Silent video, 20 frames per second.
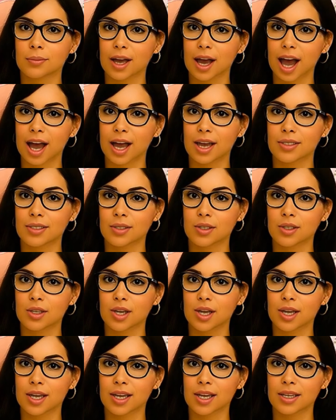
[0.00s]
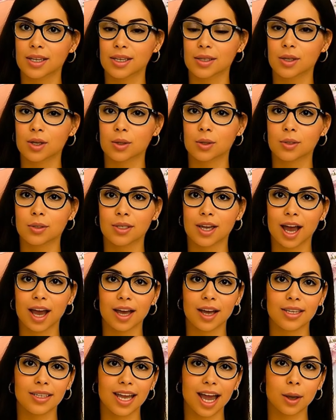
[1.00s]
and she used
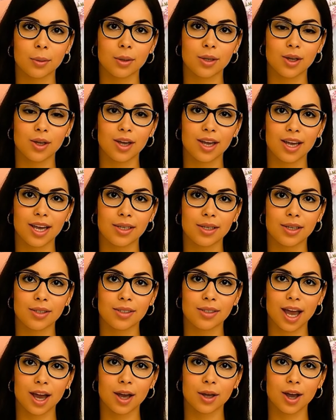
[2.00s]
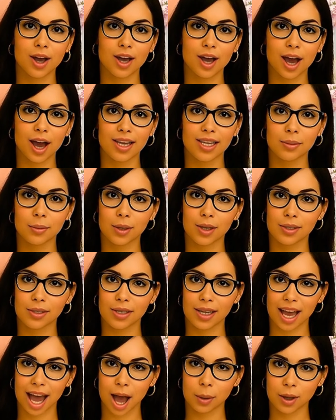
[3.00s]
that as the opportunity to tell her
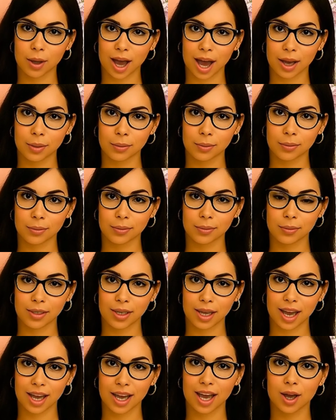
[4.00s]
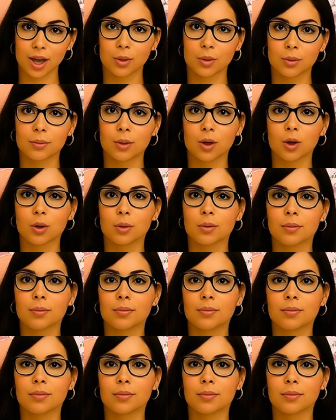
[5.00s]
husband, Abraham, like, yo, bro,
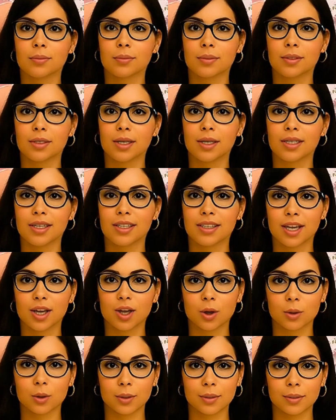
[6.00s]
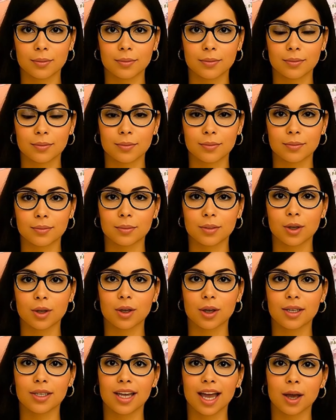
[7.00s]
this isn't cool. You
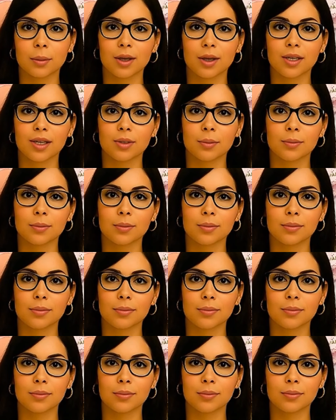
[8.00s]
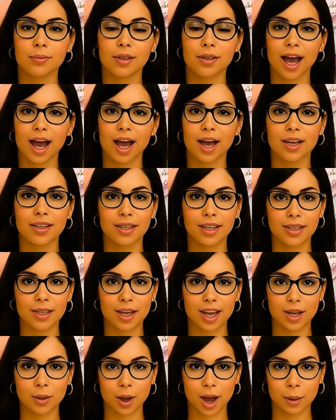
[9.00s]
need to get rid of them. And
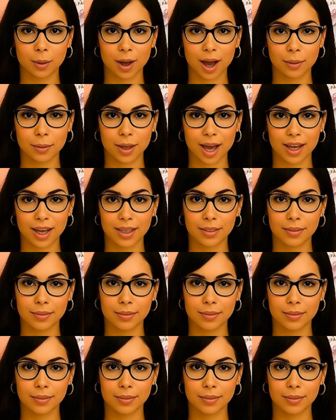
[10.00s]
that's what Abraham did.